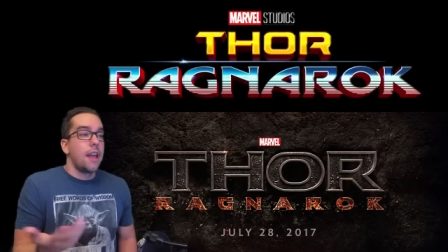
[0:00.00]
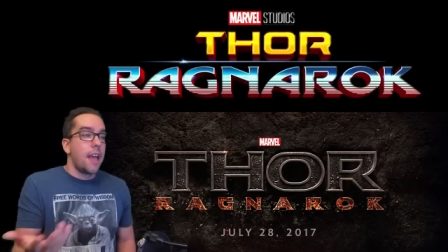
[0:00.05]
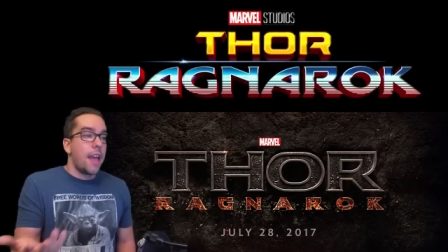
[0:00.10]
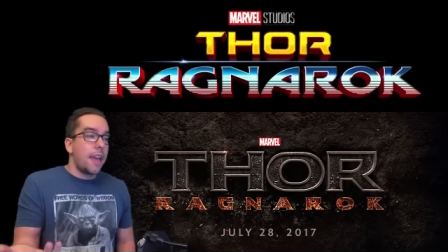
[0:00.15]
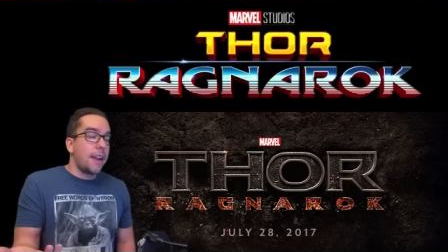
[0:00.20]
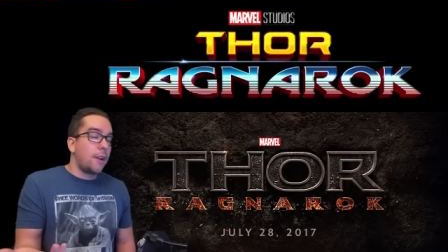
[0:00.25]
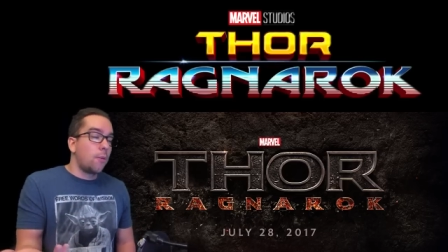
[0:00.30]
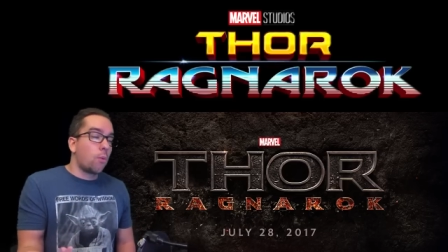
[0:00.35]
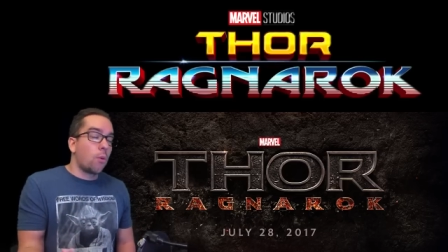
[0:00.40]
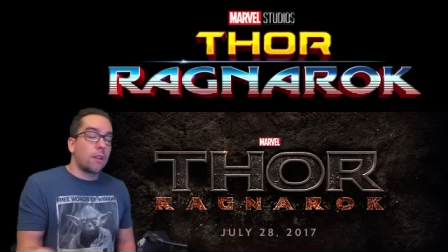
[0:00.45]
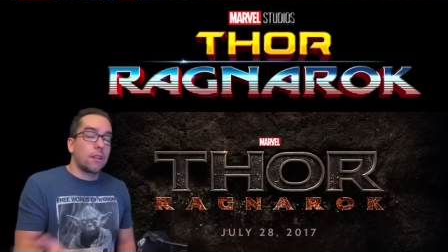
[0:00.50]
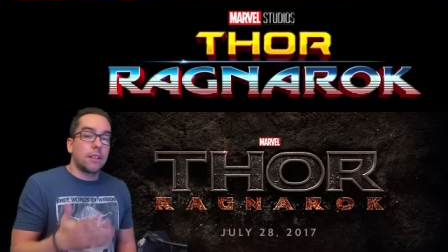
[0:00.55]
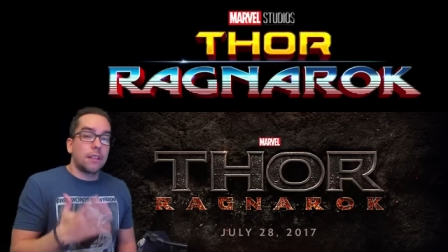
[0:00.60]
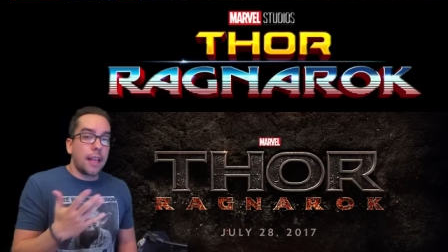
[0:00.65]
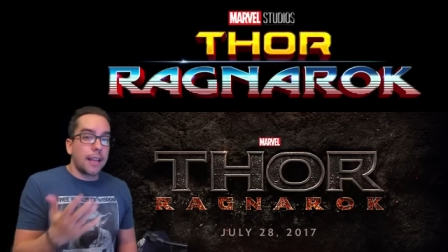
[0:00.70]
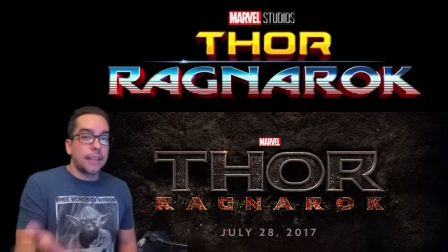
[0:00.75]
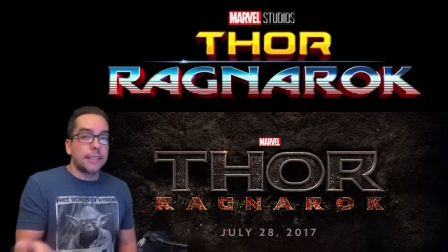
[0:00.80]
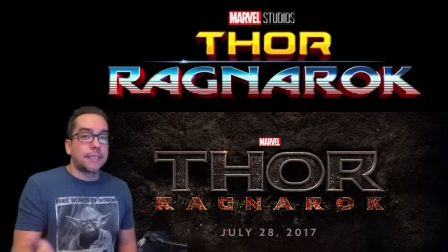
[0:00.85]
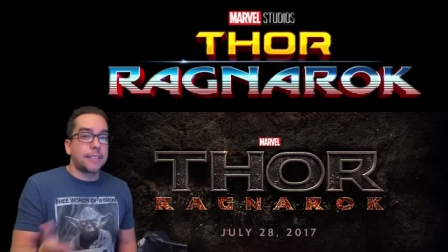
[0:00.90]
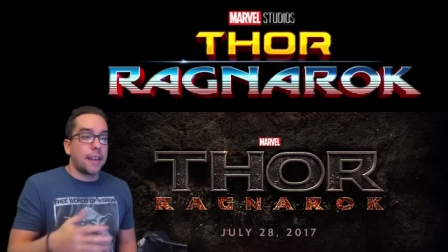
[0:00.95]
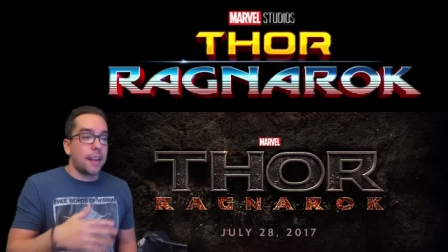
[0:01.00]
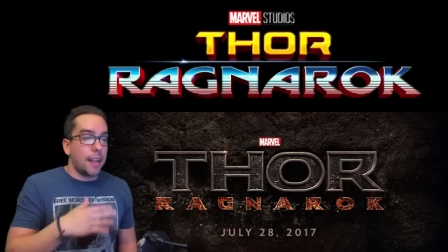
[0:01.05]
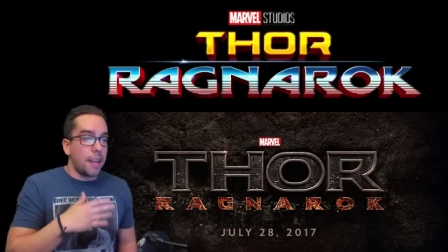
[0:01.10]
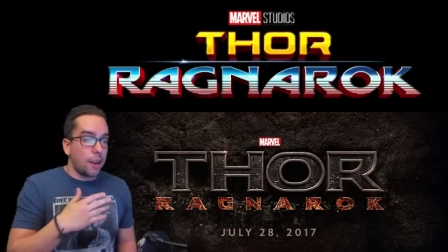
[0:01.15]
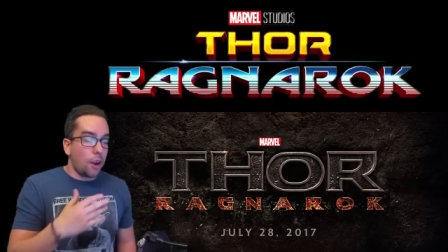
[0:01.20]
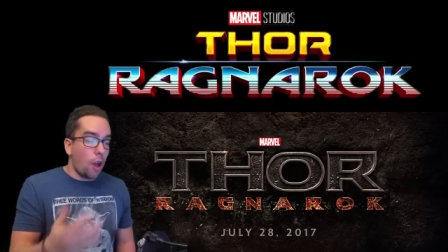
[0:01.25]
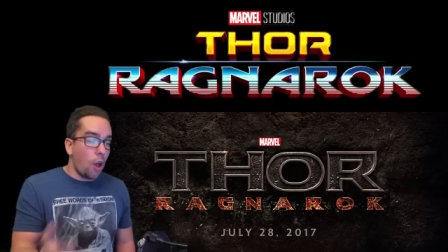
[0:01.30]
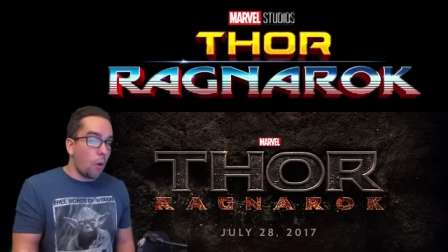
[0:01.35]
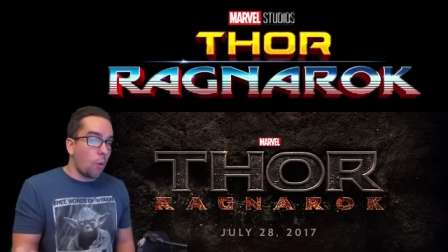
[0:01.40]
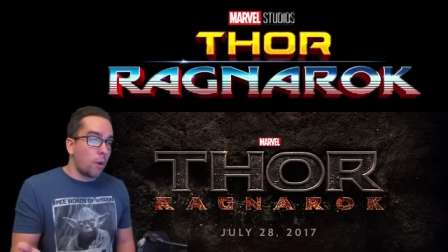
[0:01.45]
And it and like I said,
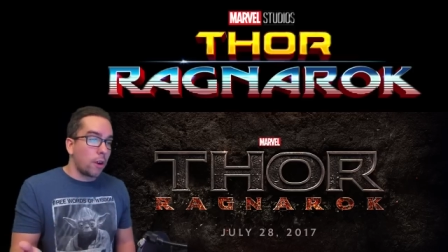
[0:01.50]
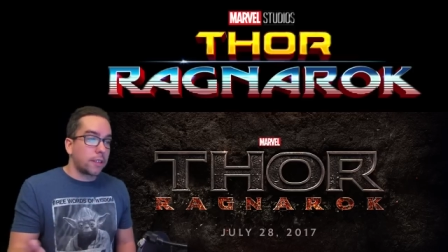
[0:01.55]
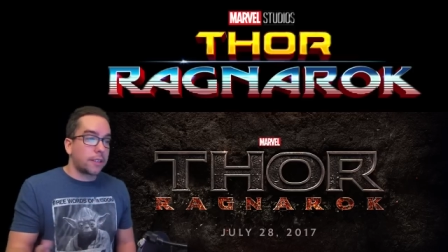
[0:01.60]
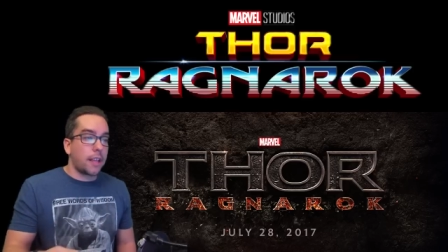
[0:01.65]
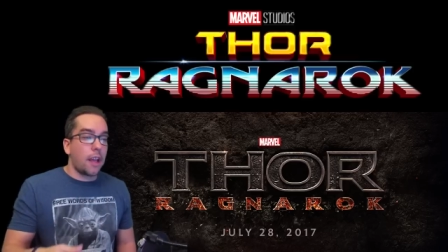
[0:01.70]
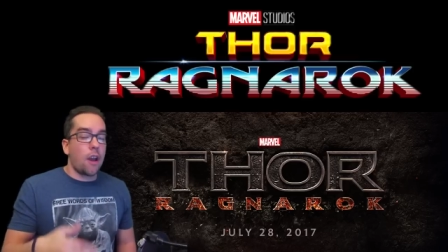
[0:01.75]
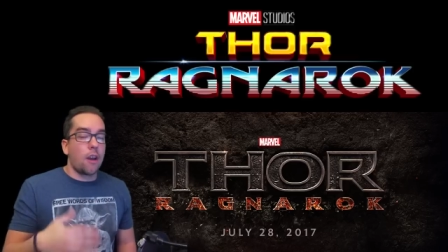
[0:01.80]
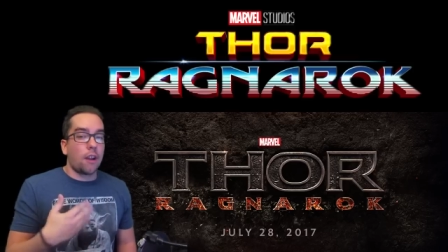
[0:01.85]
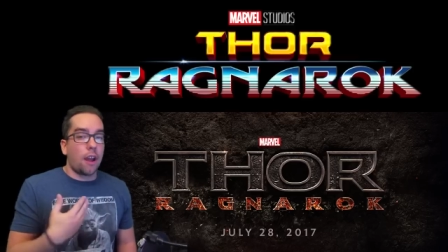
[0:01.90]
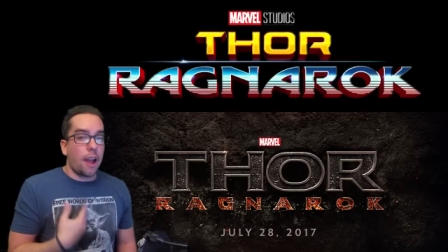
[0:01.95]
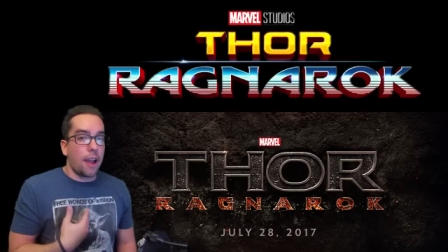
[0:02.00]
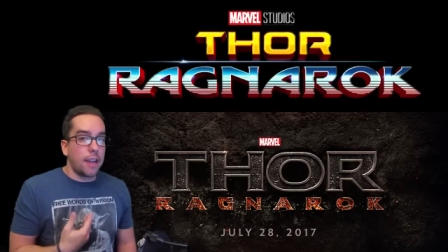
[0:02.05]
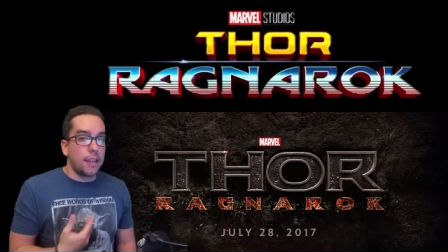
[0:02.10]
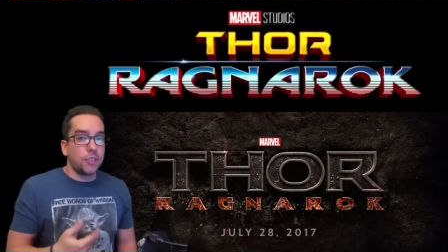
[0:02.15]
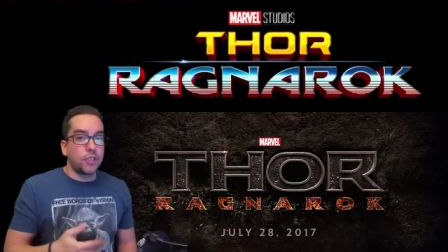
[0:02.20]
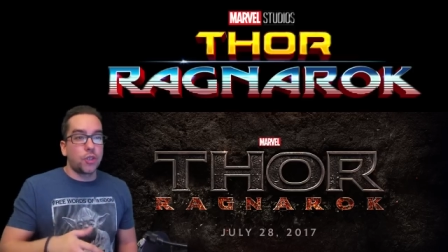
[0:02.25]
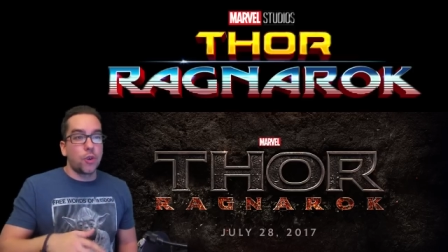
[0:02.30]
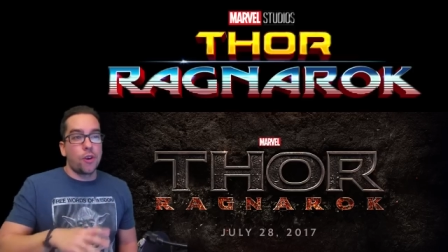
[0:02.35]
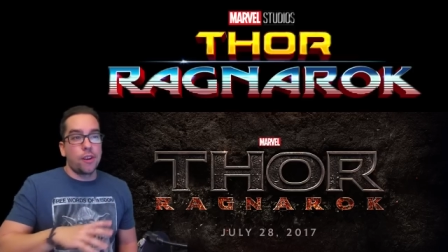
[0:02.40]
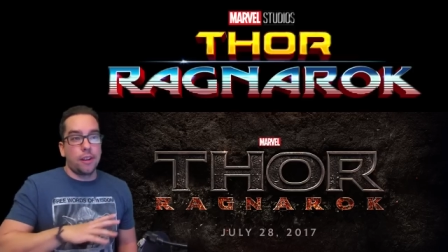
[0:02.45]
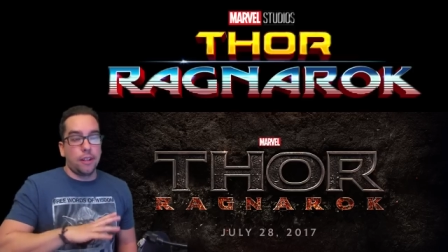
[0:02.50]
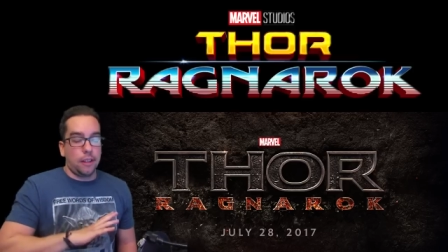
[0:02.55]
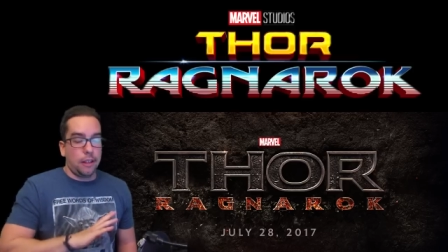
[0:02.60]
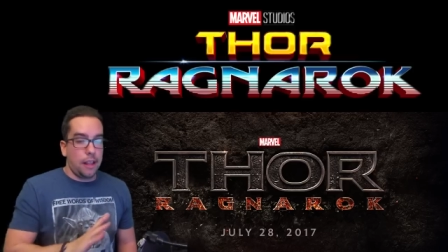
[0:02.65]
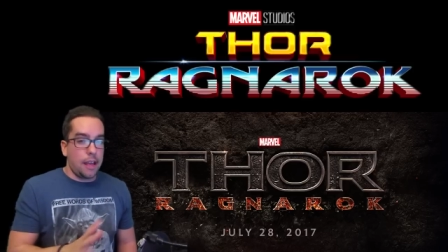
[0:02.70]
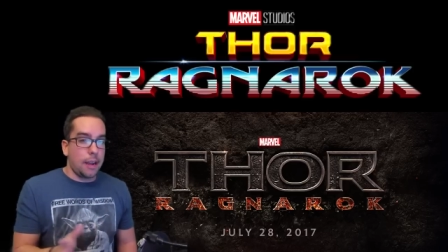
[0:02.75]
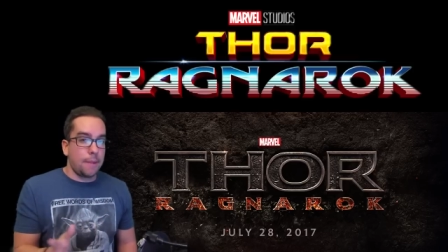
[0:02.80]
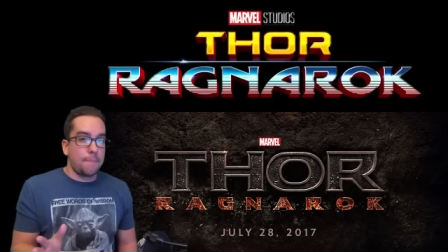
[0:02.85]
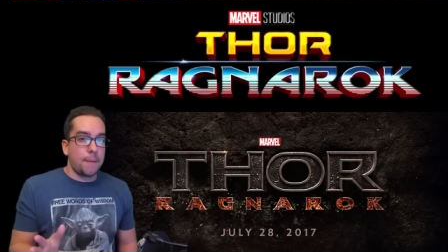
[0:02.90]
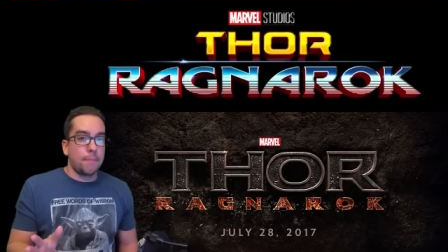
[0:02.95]
it all worked out. I enjoyed it. A
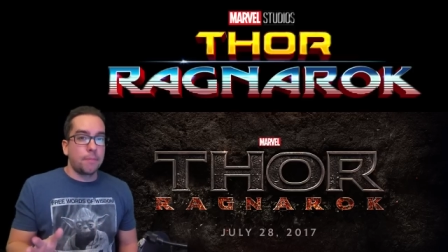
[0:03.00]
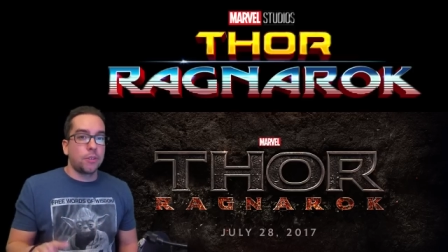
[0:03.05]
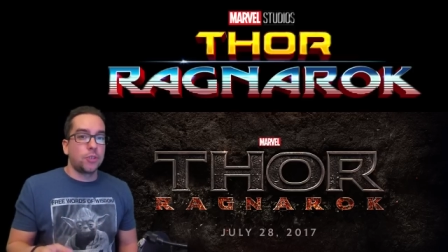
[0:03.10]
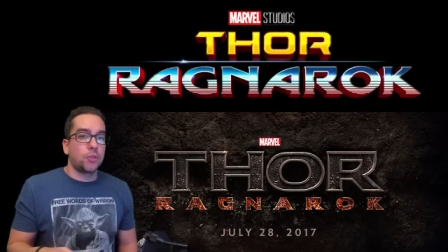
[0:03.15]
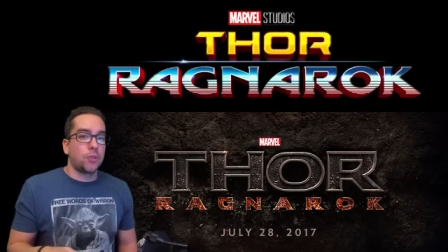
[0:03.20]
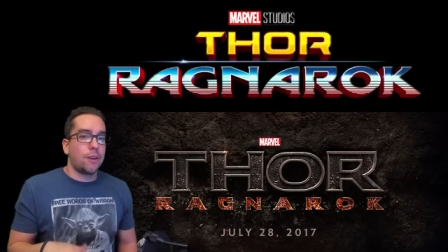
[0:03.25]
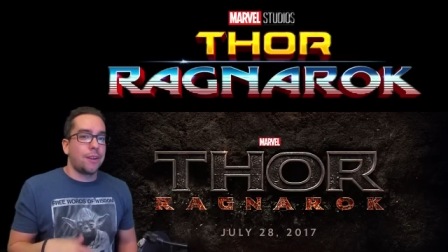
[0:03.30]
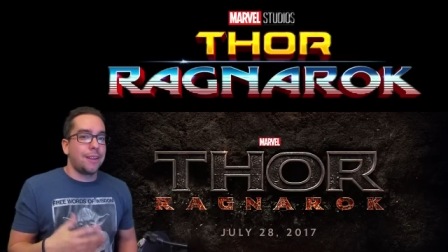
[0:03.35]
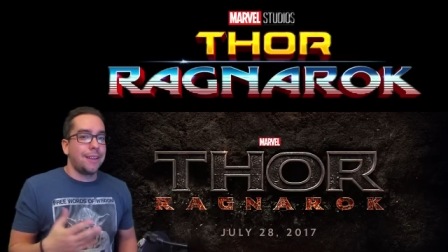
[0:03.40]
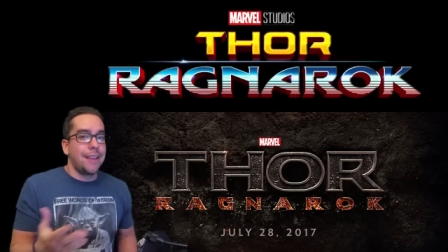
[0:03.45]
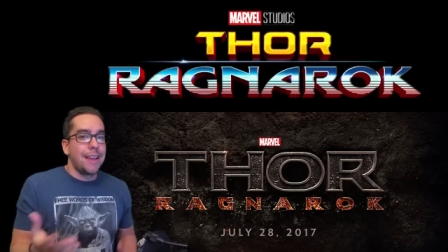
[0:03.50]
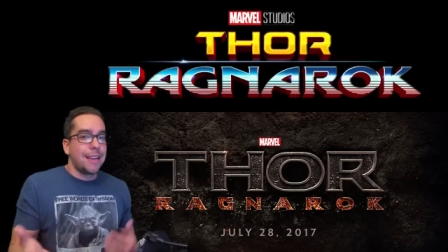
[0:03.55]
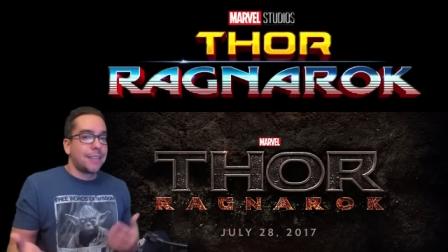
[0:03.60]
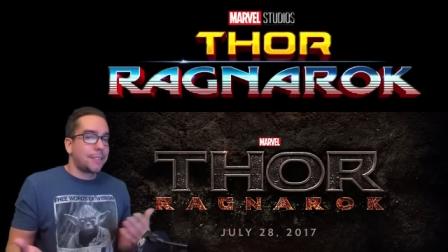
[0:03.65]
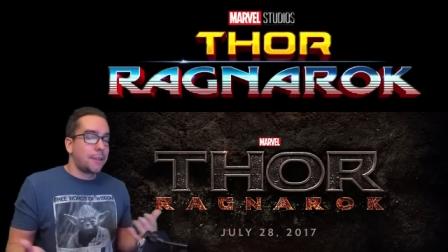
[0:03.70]
lot of people enjoyed it.